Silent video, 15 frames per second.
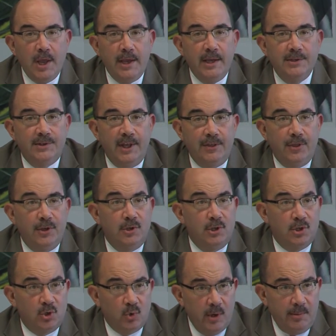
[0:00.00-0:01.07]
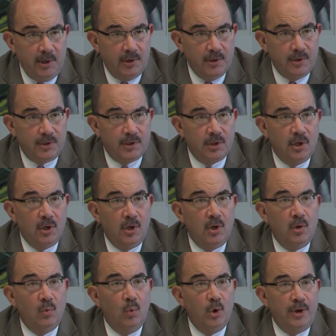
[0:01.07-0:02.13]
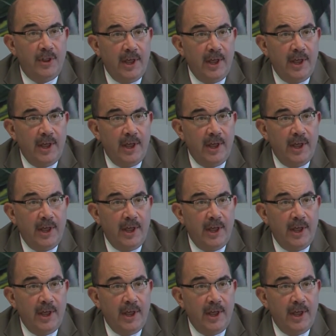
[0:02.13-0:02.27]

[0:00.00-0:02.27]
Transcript: is that the distributors would